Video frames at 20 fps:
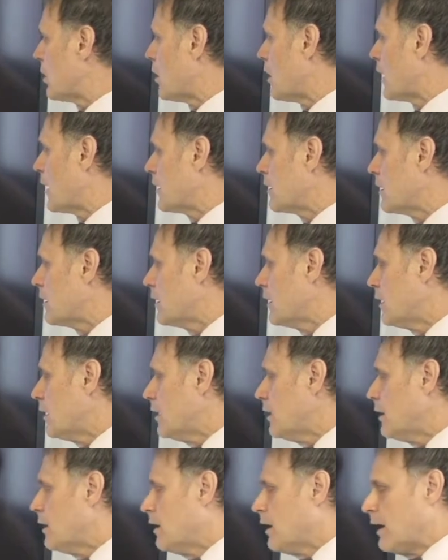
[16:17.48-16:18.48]
on,
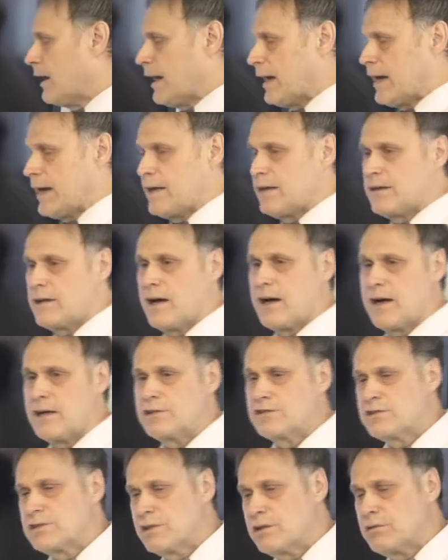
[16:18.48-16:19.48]
and
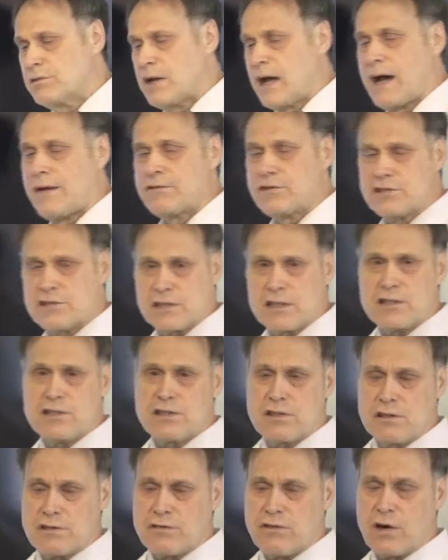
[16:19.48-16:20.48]
she
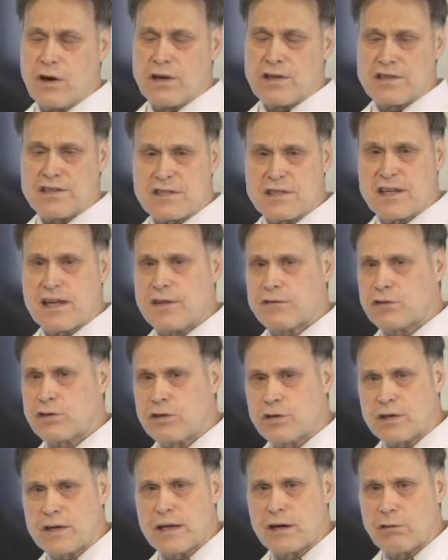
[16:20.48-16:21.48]
was very stiff,
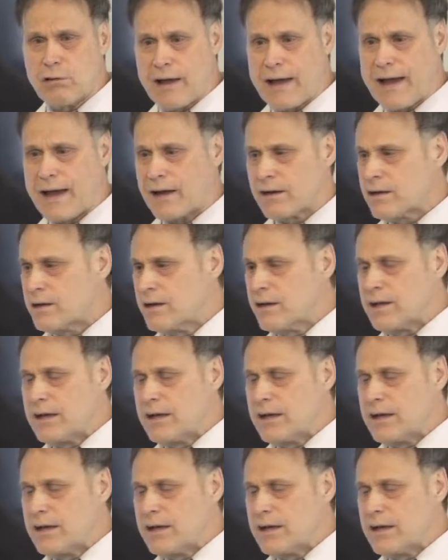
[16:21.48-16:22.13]
couldn't get around,